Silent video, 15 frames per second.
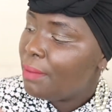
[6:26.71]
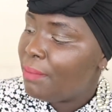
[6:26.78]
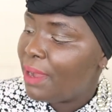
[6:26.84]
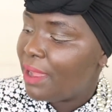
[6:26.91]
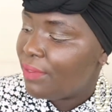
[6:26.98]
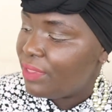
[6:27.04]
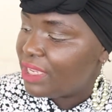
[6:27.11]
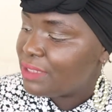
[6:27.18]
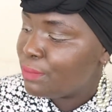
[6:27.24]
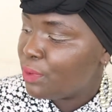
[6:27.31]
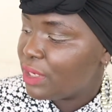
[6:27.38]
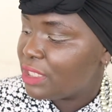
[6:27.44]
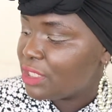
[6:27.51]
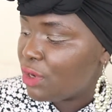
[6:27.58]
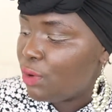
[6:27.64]
but this
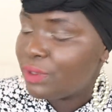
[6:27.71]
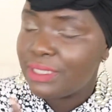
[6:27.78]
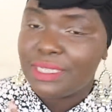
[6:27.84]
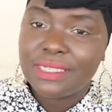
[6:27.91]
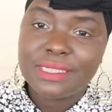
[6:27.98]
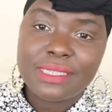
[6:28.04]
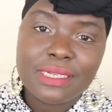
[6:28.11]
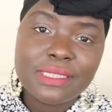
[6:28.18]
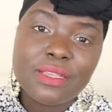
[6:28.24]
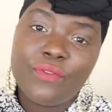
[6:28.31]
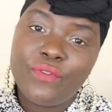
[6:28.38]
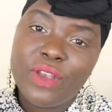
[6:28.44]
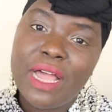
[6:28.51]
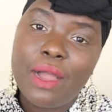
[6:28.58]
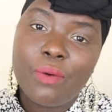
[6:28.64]
book is called Desert
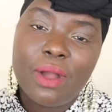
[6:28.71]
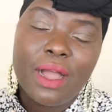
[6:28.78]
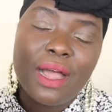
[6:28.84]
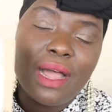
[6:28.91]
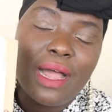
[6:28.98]
Flower,